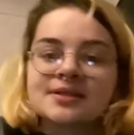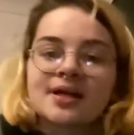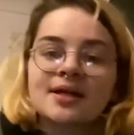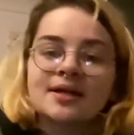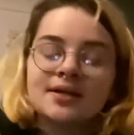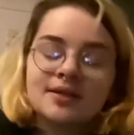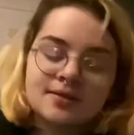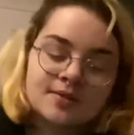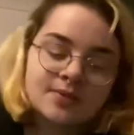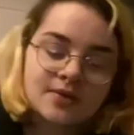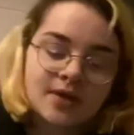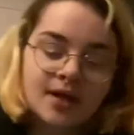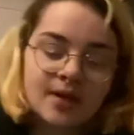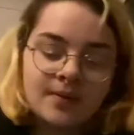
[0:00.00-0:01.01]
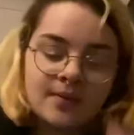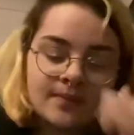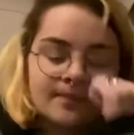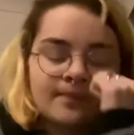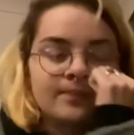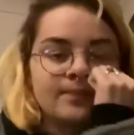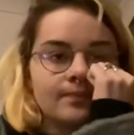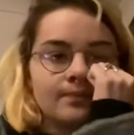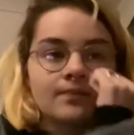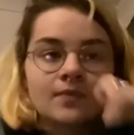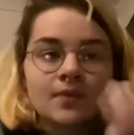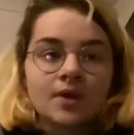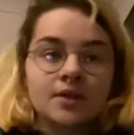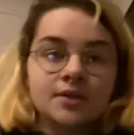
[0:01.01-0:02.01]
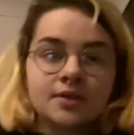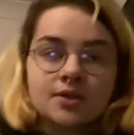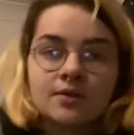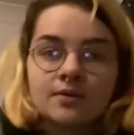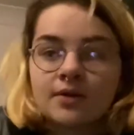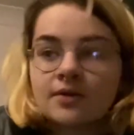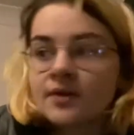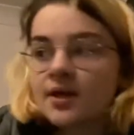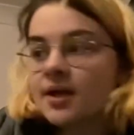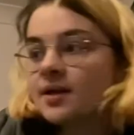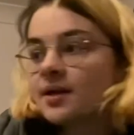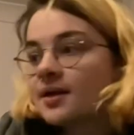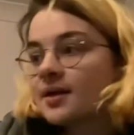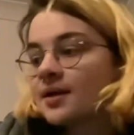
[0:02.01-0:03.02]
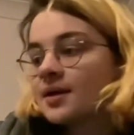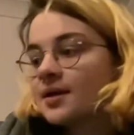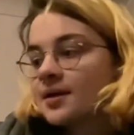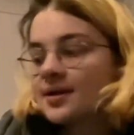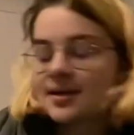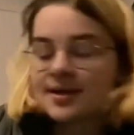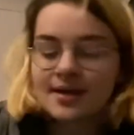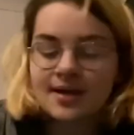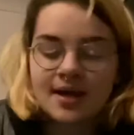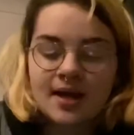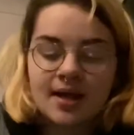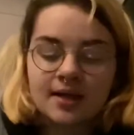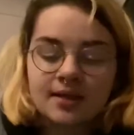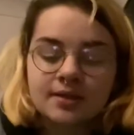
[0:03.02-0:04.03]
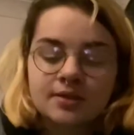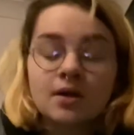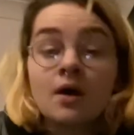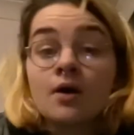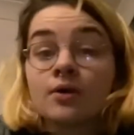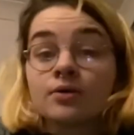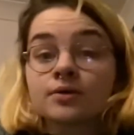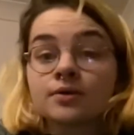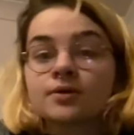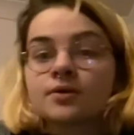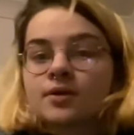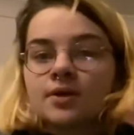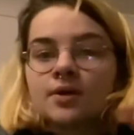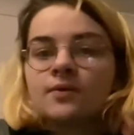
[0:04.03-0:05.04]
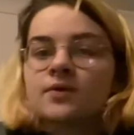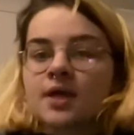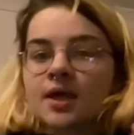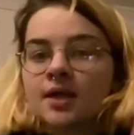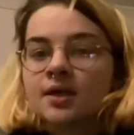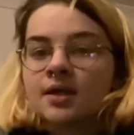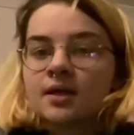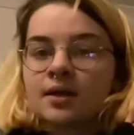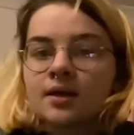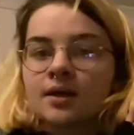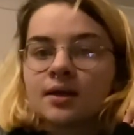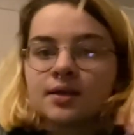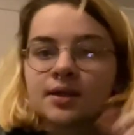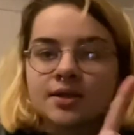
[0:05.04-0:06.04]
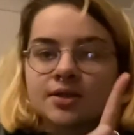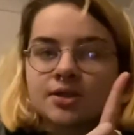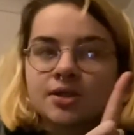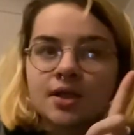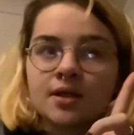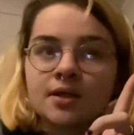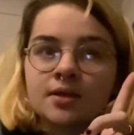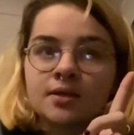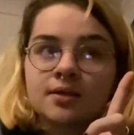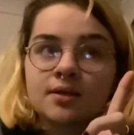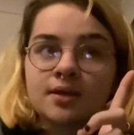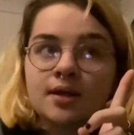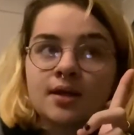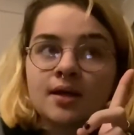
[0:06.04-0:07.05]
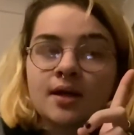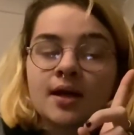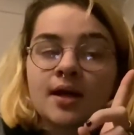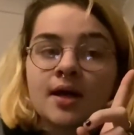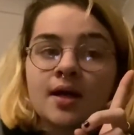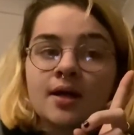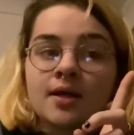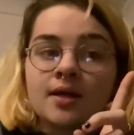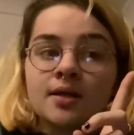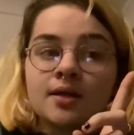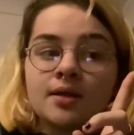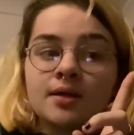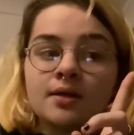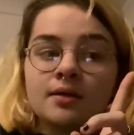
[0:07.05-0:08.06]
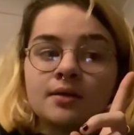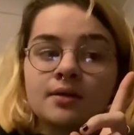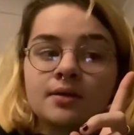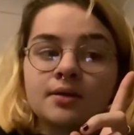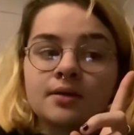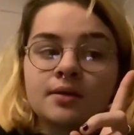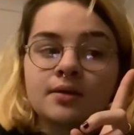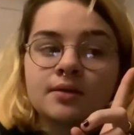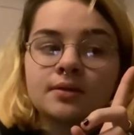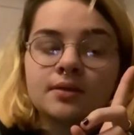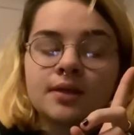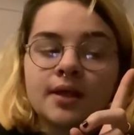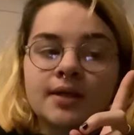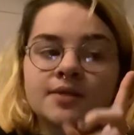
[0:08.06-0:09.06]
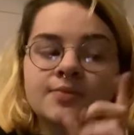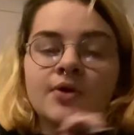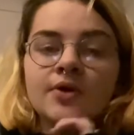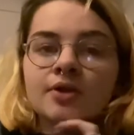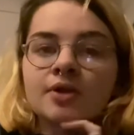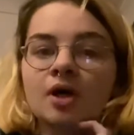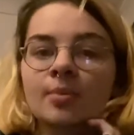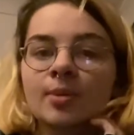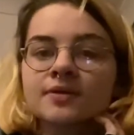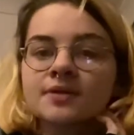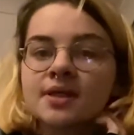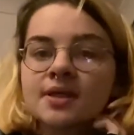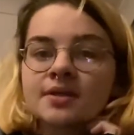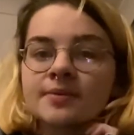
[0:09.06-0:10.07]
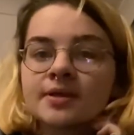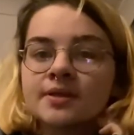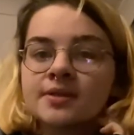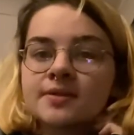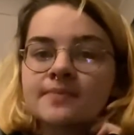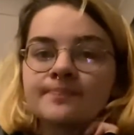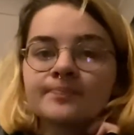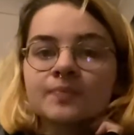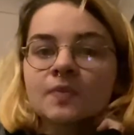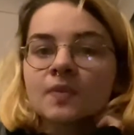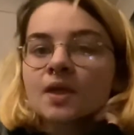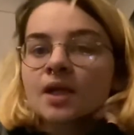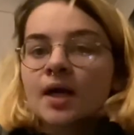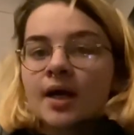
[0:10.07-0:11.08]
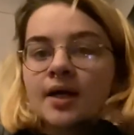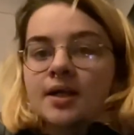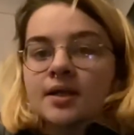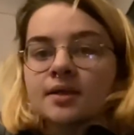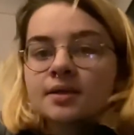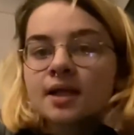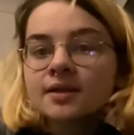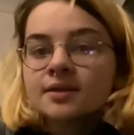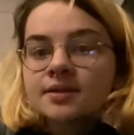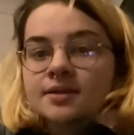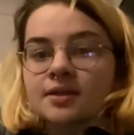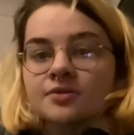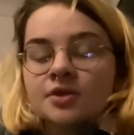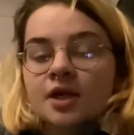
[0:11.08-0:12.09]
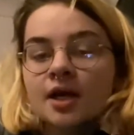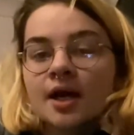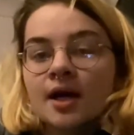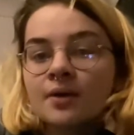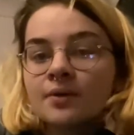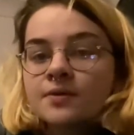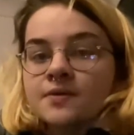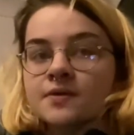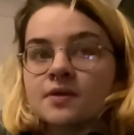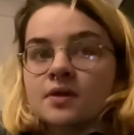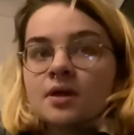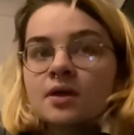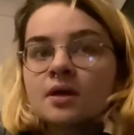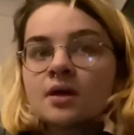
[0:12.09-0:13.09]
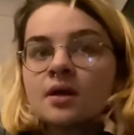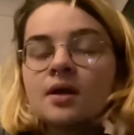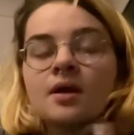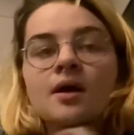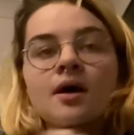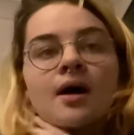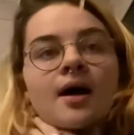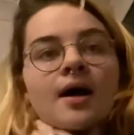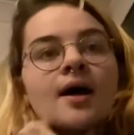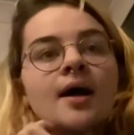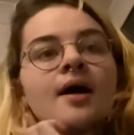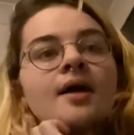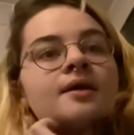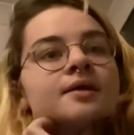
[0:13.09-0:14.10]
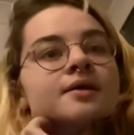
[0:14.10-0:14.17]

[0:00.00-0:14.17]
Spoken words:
like, subscribe, do the thing. And, oh, new thing. Last year, I, like, spoke a lot about Snixmas and Alexandria House. And